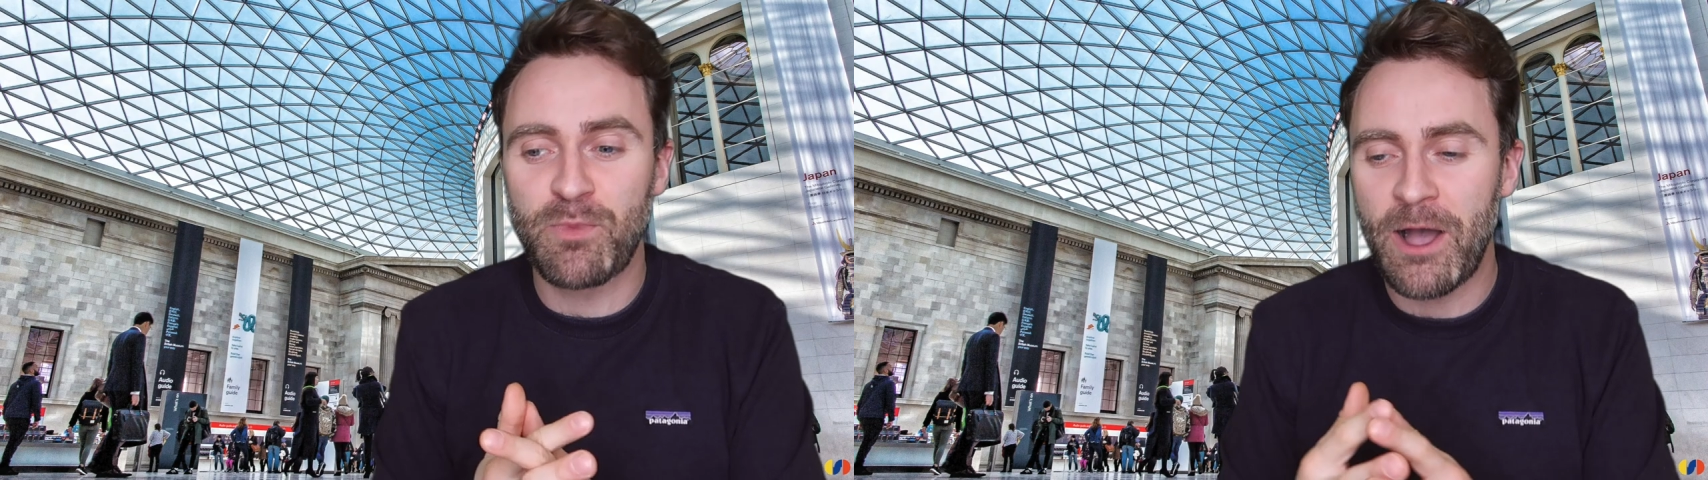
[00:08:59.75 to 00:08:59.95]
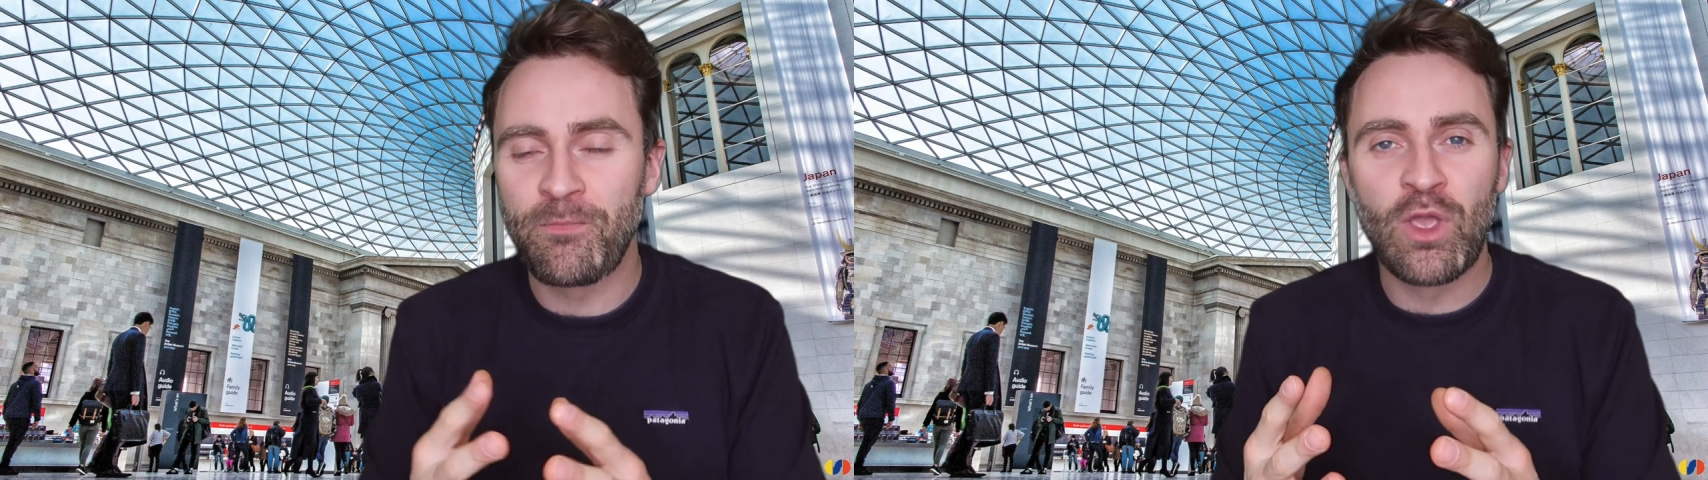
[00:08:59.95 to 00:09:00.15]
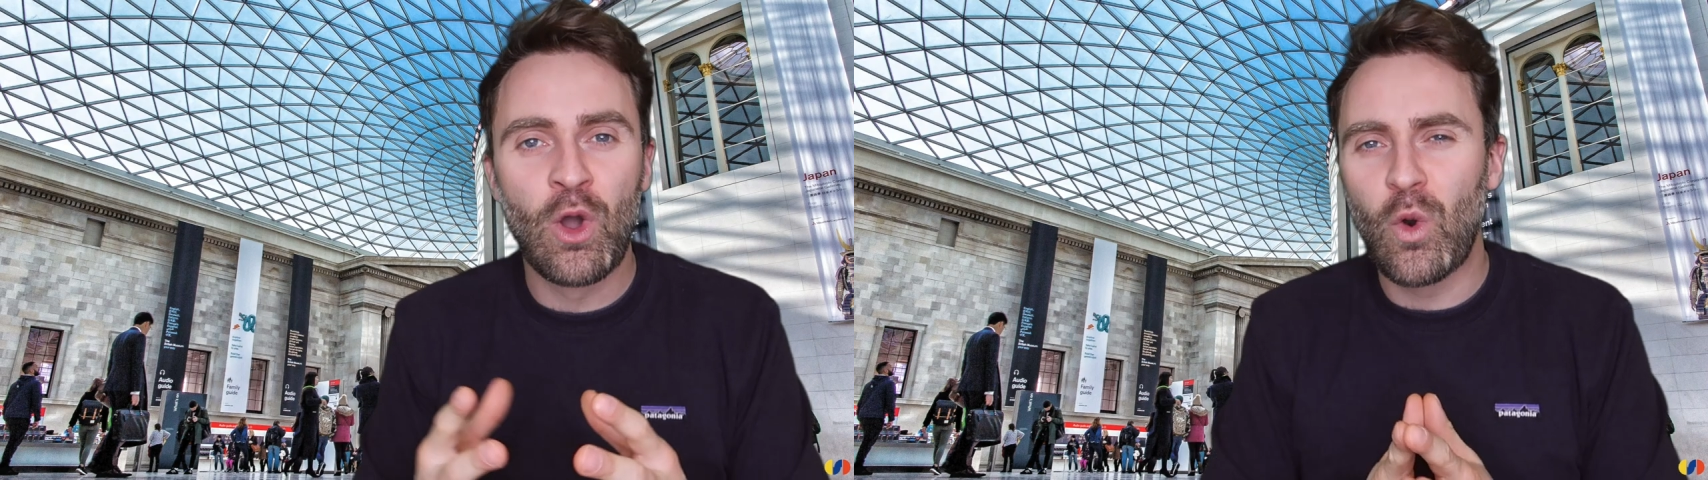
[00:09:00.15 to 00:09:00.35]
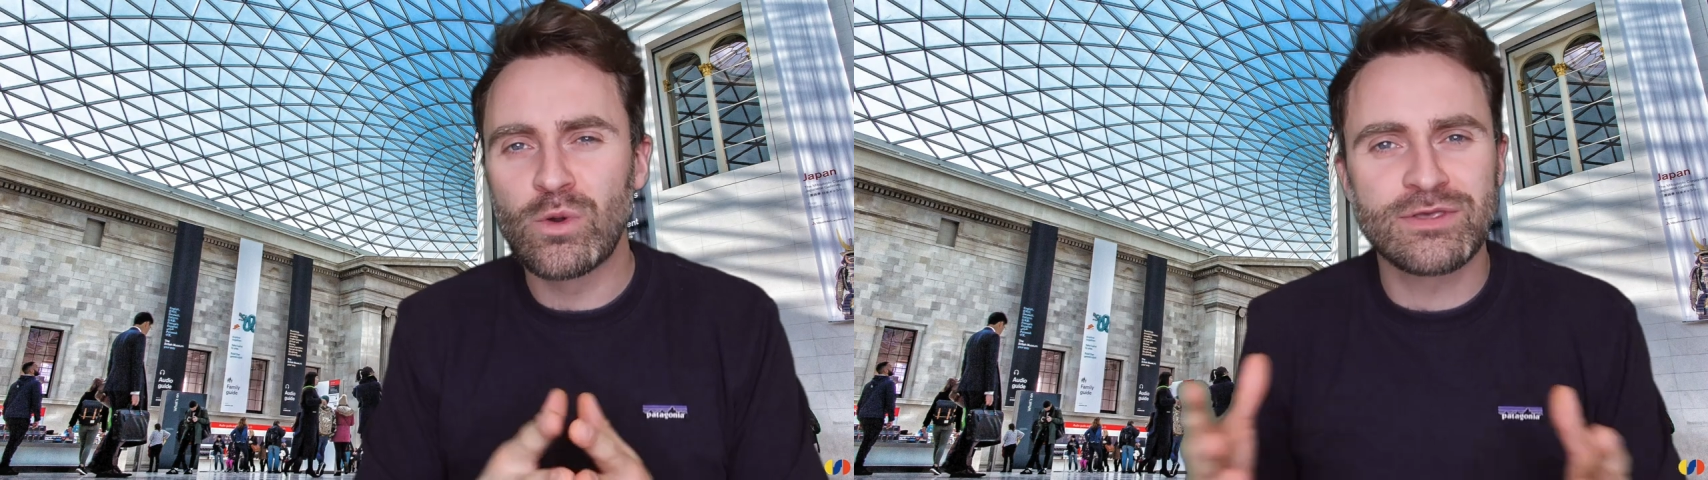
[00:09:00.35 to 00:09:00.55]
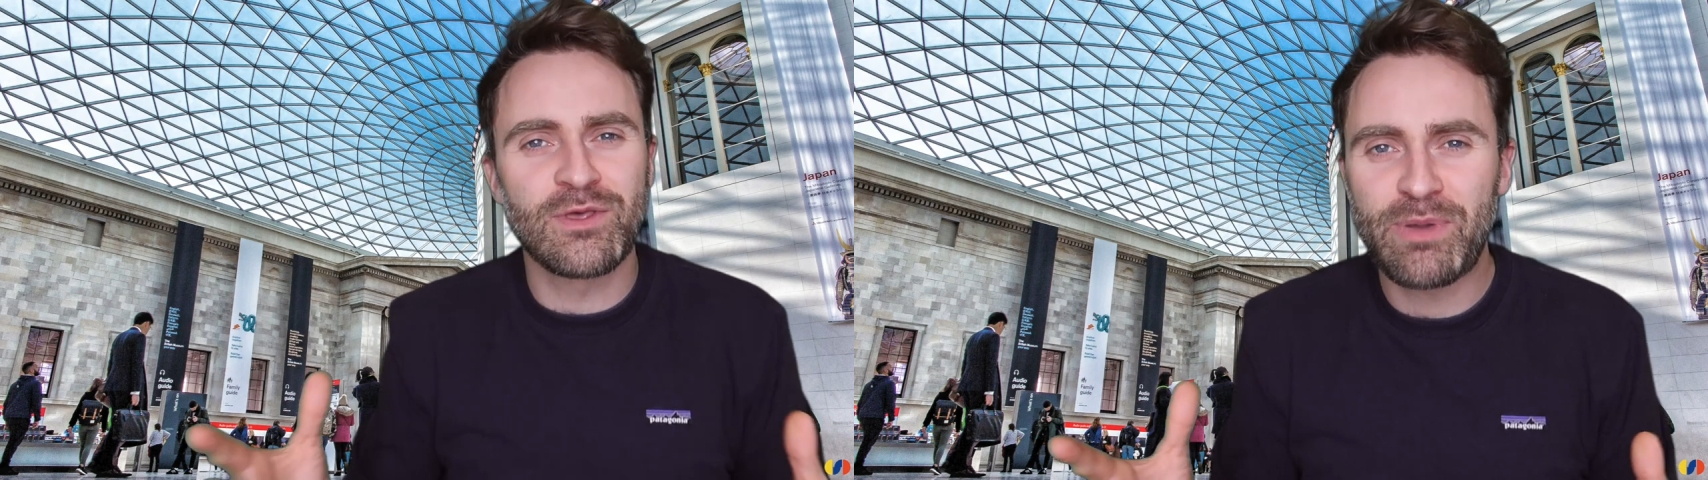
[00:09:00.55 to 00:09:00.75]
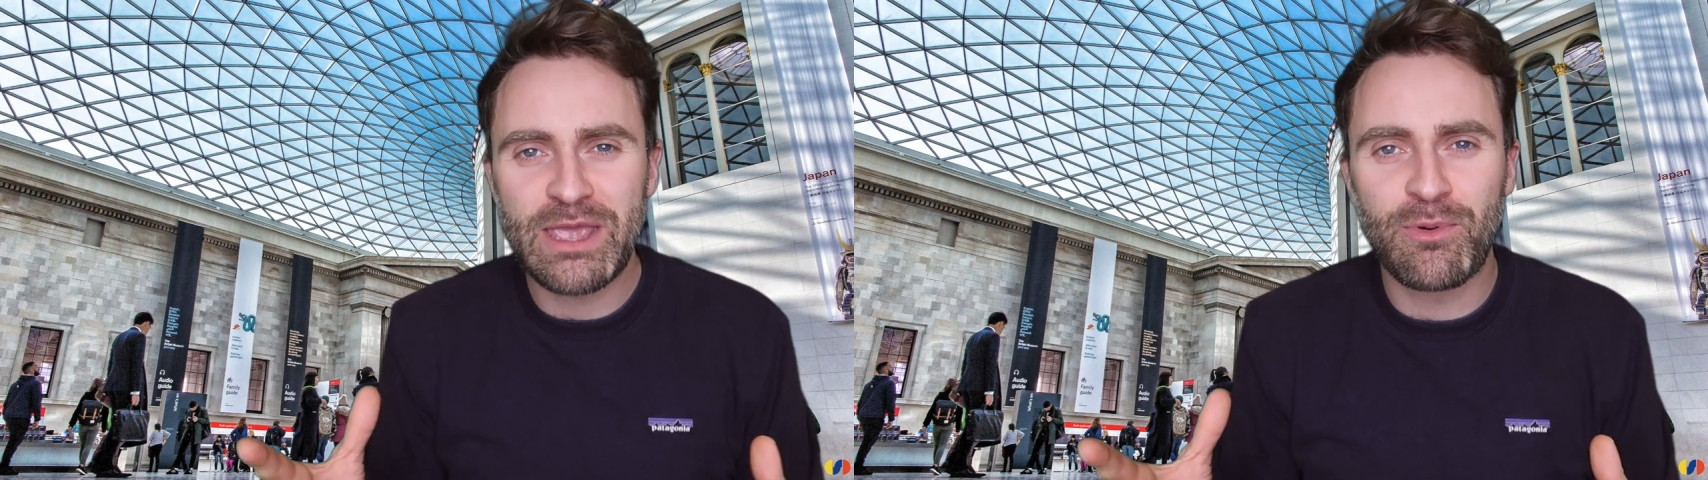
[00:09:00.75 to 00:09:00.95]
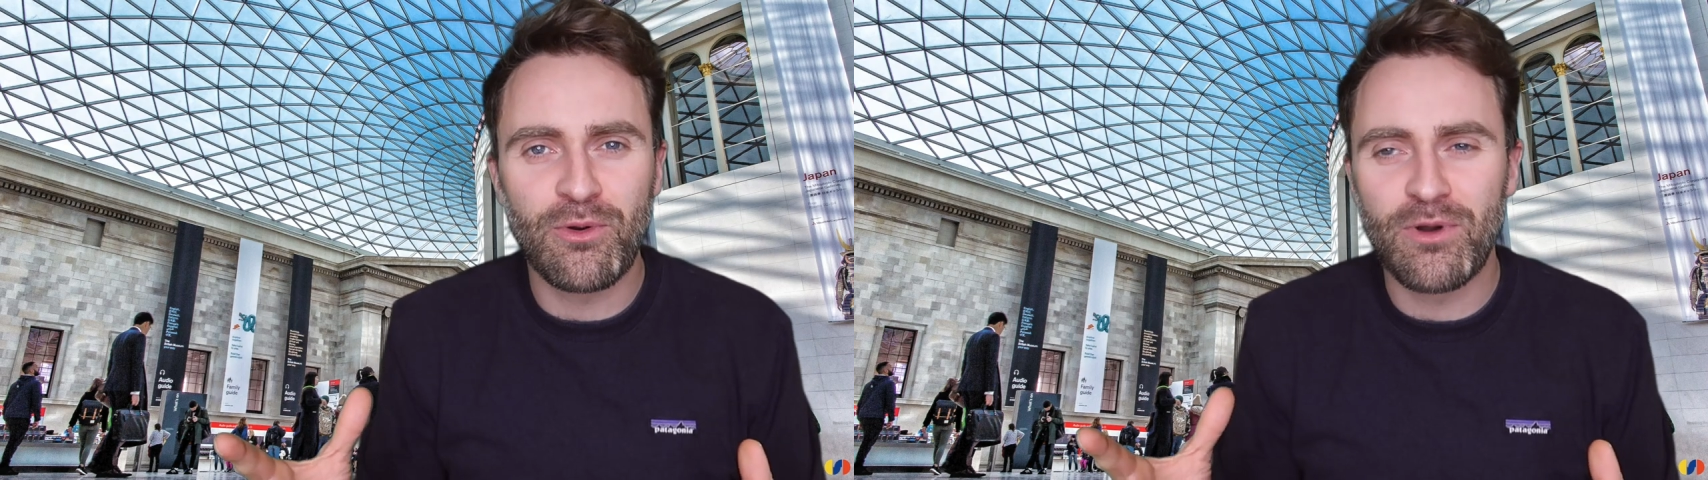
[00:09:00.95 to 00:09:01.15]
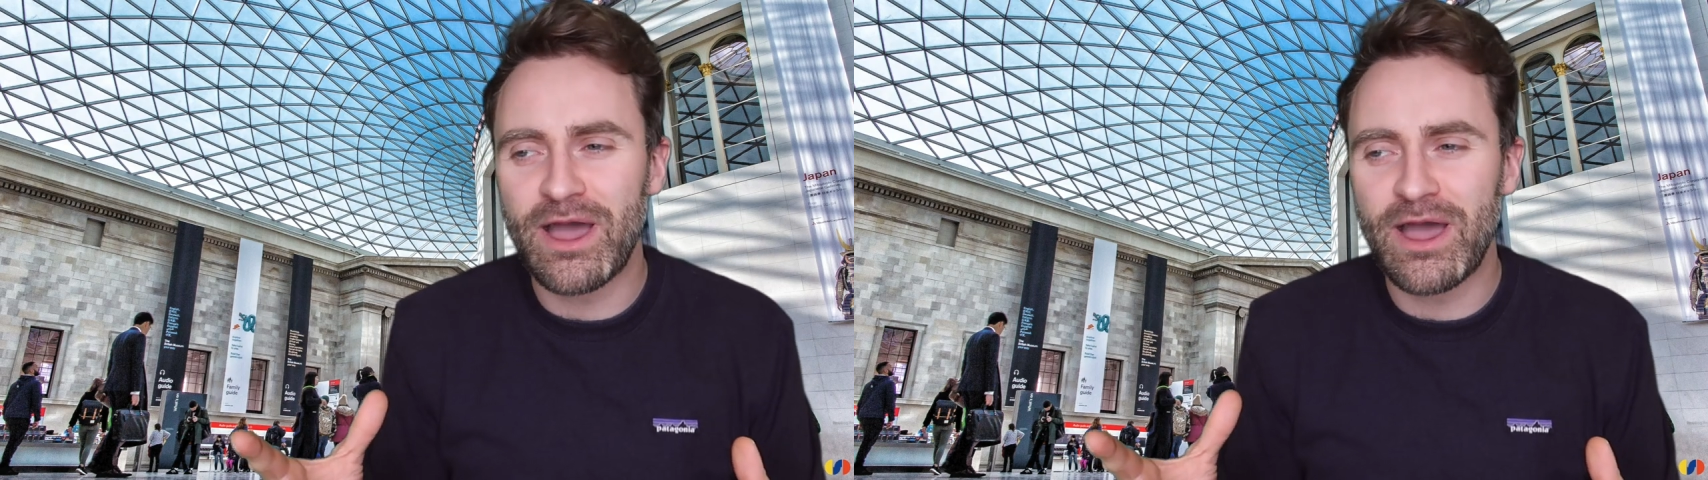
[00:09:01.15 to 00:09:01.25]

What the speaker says: but also the people